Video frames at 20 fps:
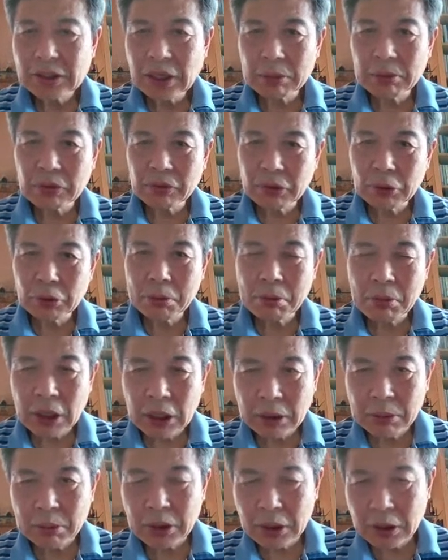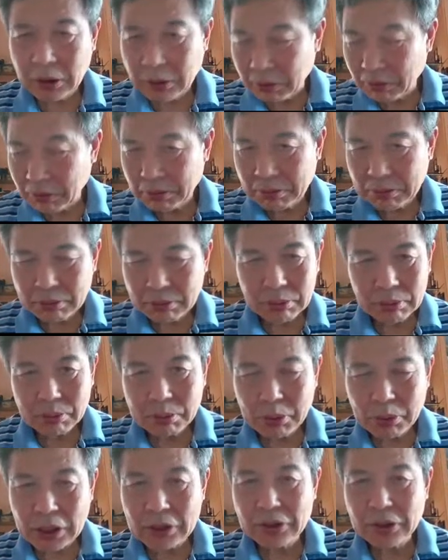some of you may be
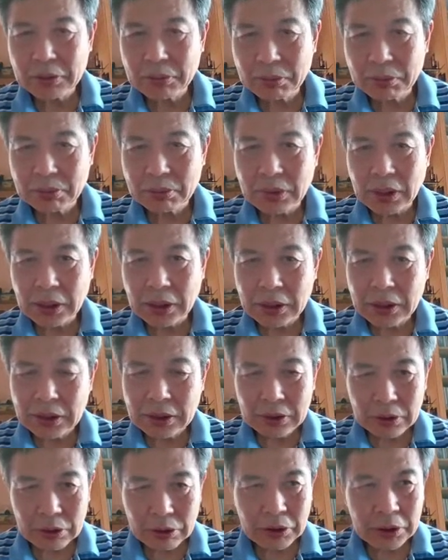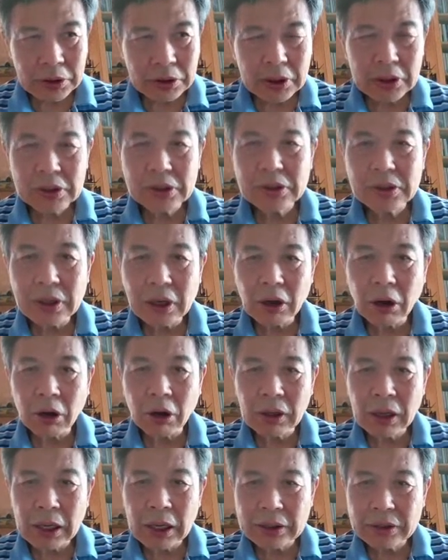present during this
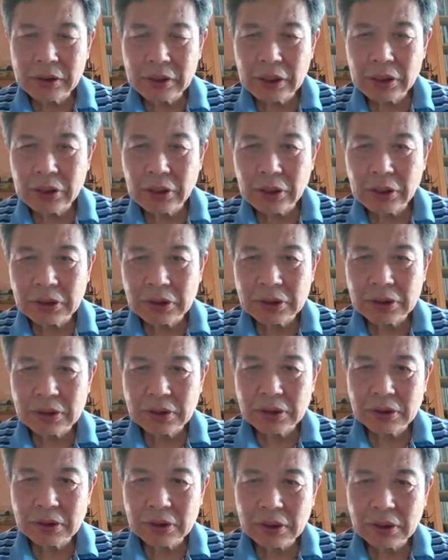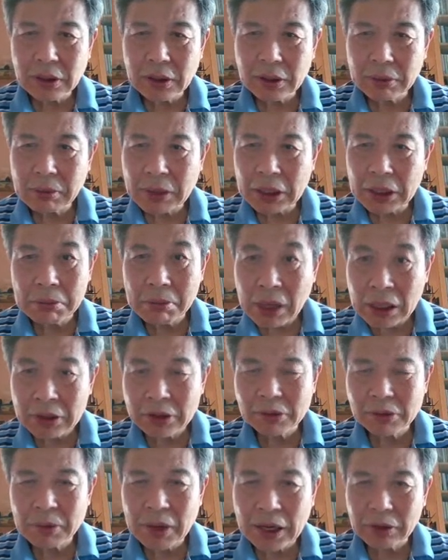online teachings many
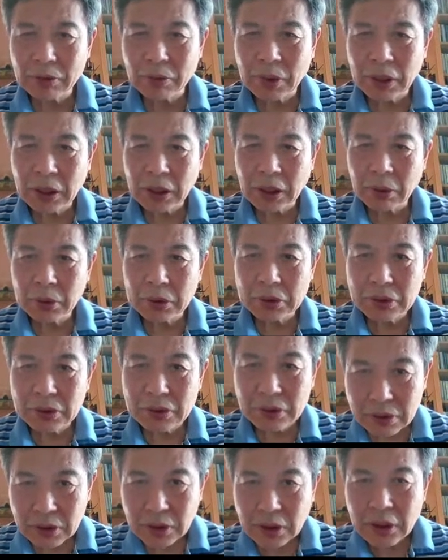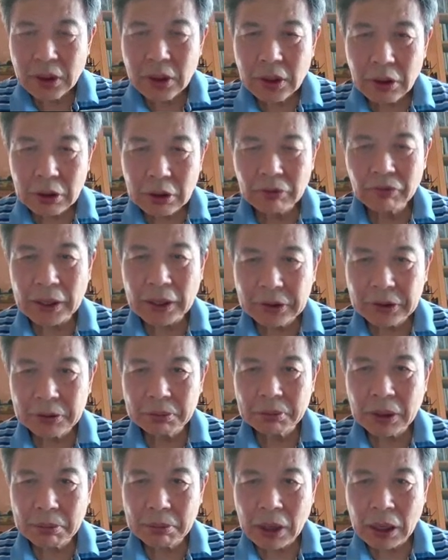months back, where I was
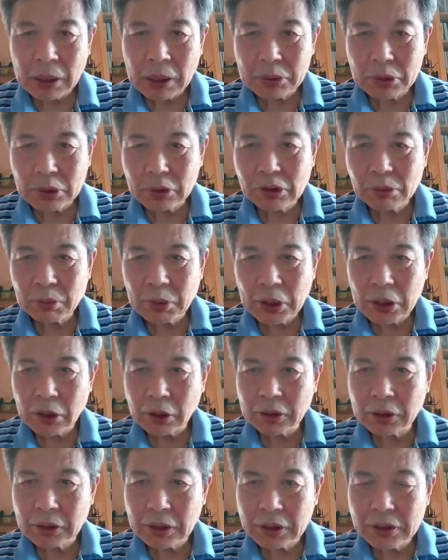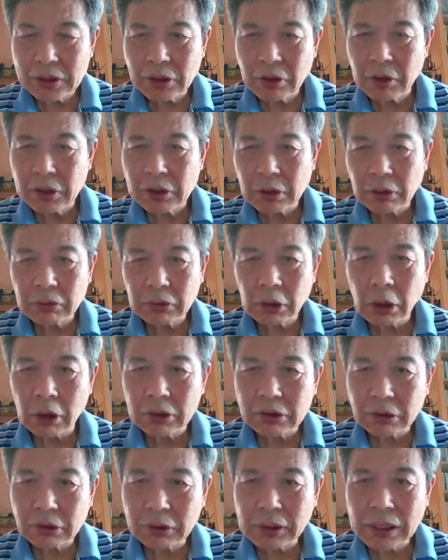invited by Babs to speak on the series of
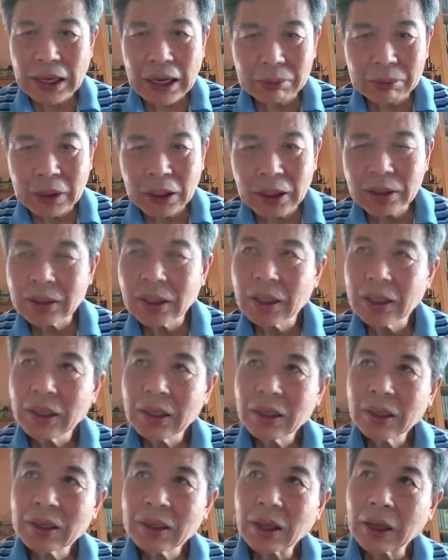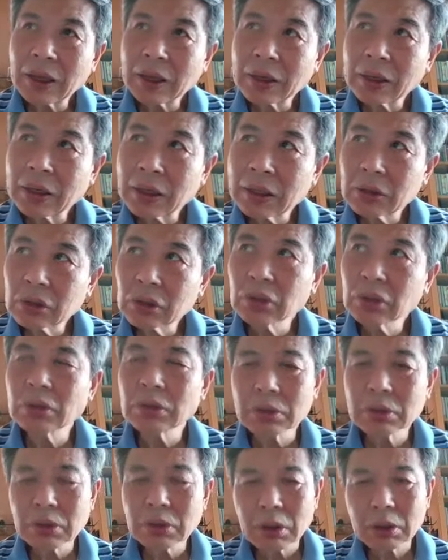talks on karma, and
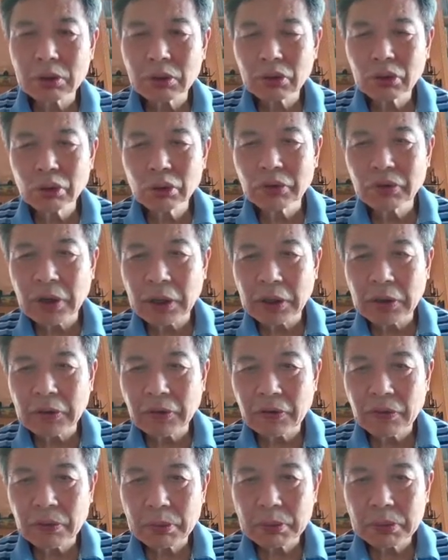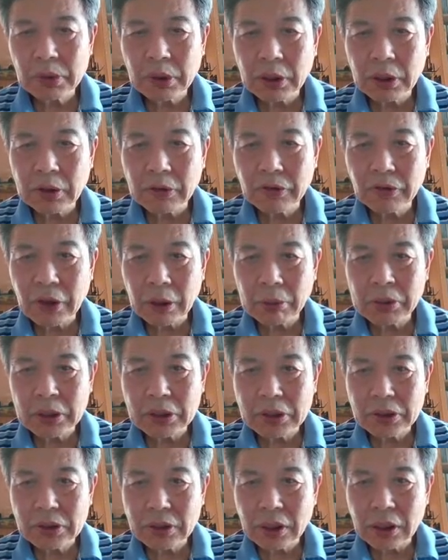two very
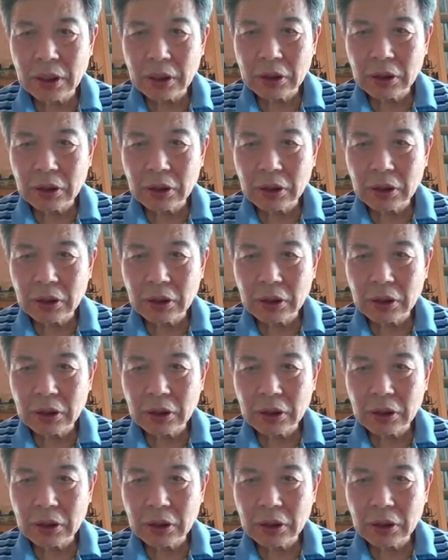famous